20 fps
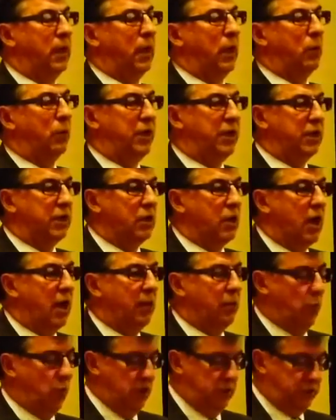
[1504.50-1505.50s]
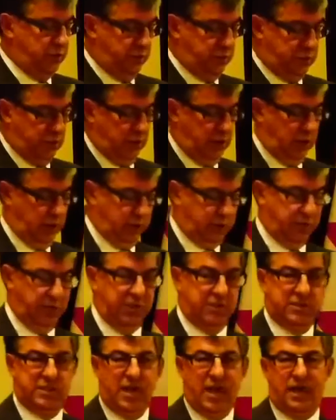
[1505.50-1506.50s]
We did not want to
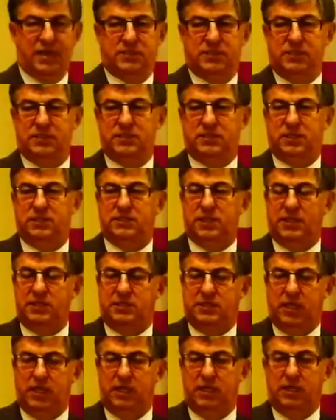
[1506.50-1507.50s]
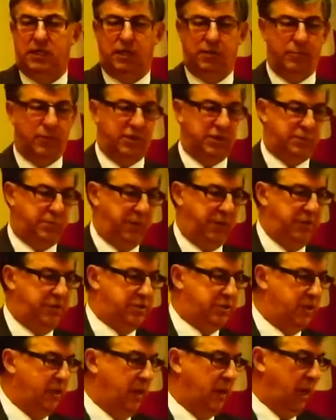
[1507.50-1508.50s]
increase taxes, as I stated in my
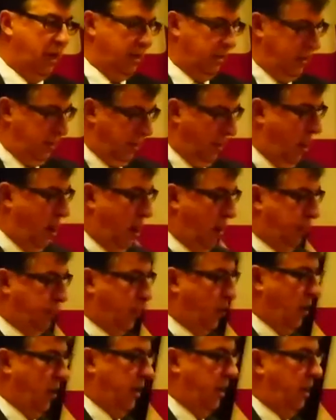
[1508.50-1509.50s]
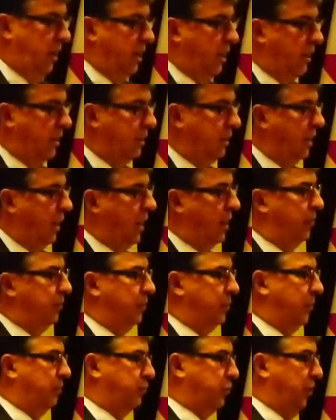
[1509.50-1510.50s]
speech. Our party
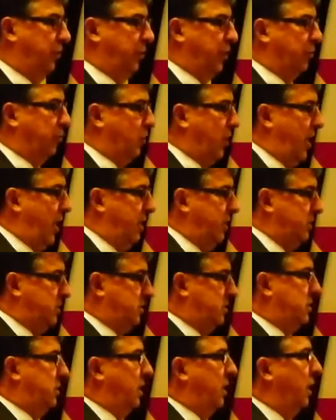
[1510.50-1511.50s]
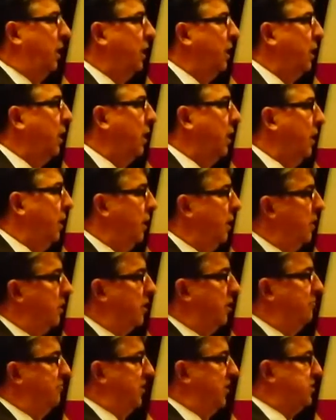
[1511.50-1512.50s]
and Premier Brad's
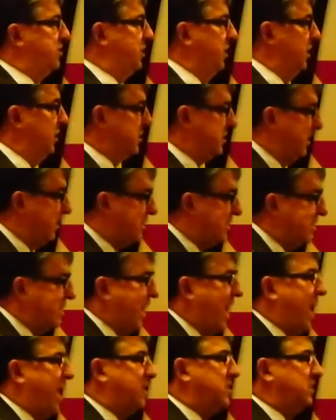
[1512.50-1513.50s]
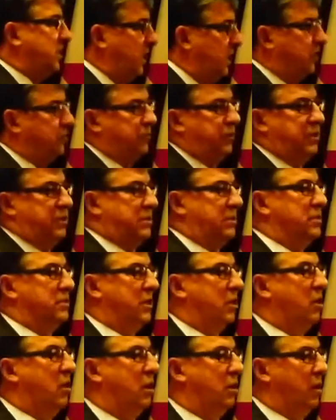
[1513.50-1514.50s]
conviction is that tax increases
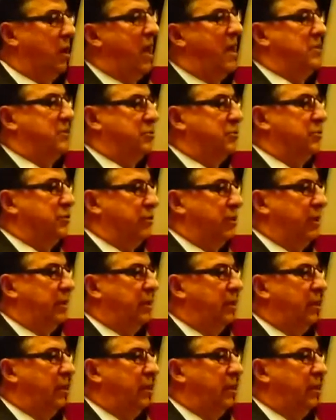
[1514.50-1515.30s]
are our last resort.